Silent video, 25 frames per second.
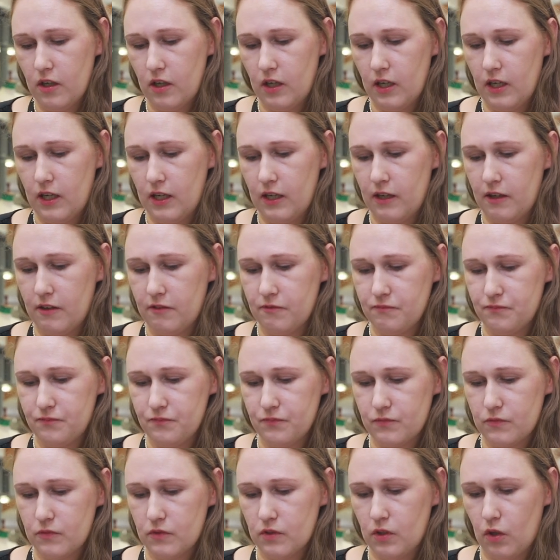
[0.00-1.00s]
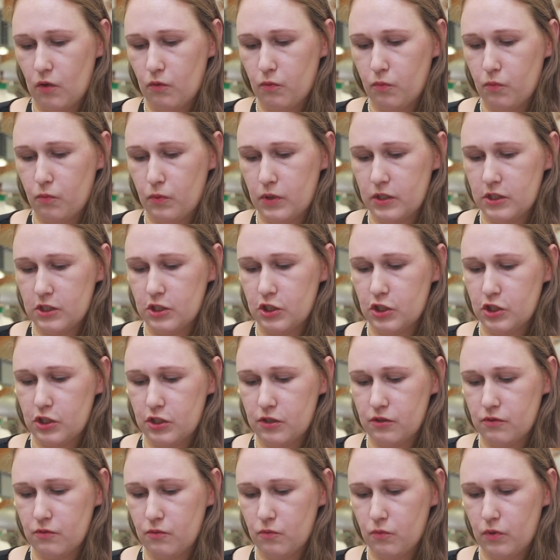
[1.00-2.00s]
um, of
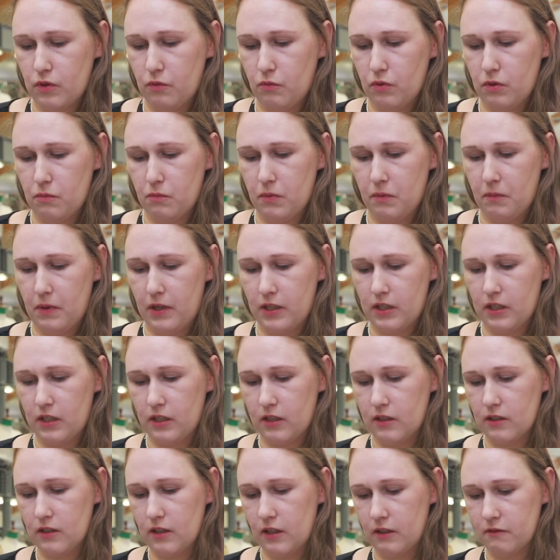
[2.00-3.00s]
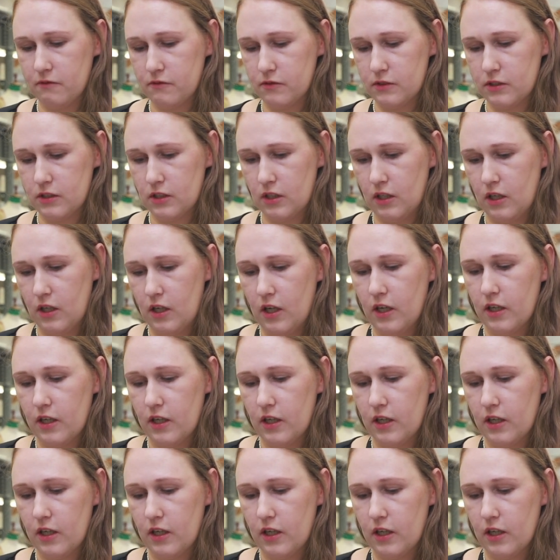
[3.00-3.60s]
which we will be making gloves.